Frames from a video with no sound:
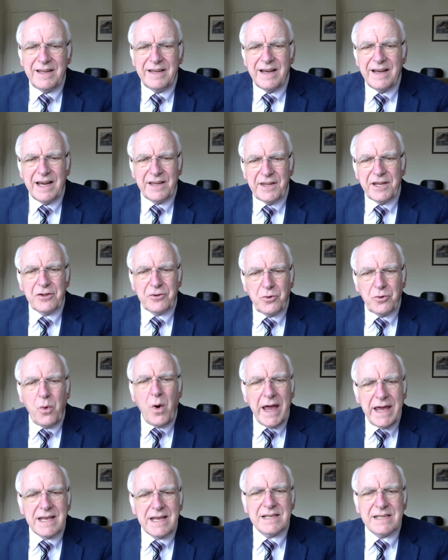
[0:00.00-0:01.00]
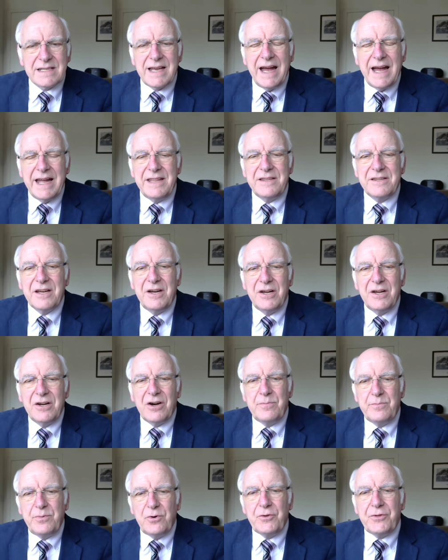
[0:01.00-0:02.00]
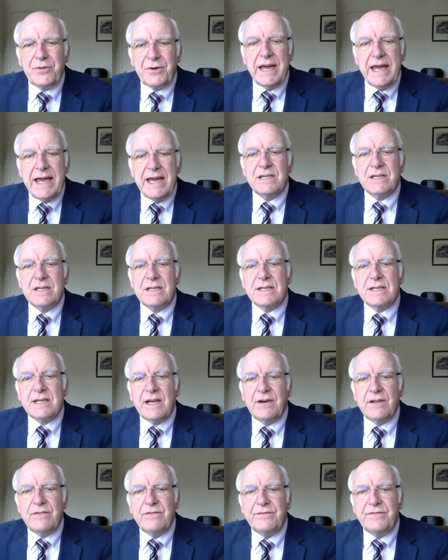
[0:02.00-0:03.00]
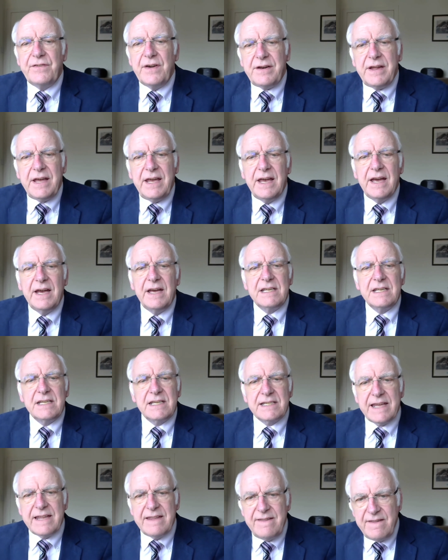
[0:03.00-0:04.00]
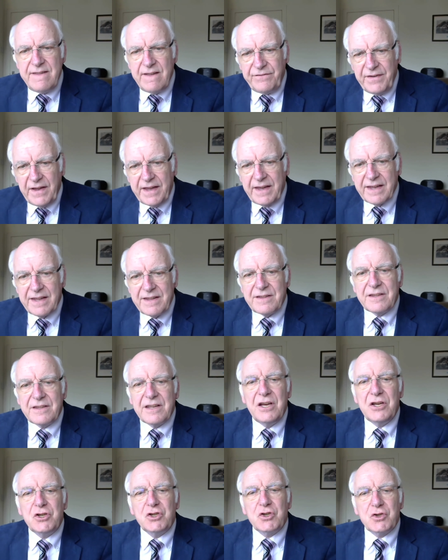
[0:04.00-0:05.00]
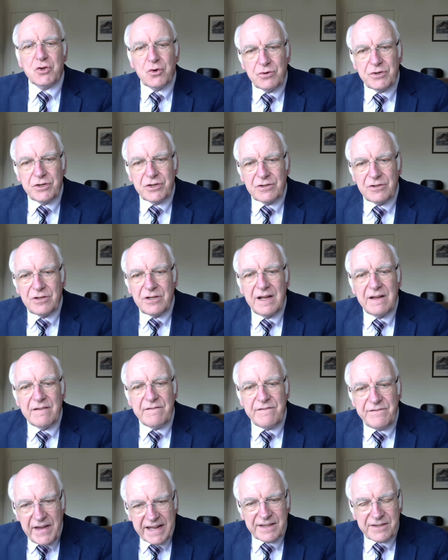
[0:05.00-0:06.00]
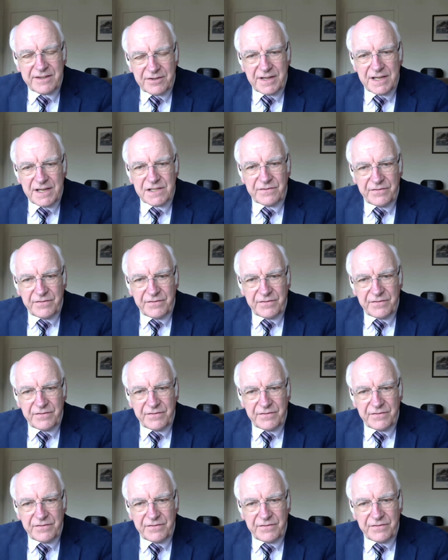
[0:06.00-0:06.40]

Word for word: I think, twice, and on both occasions have had very significant social victories,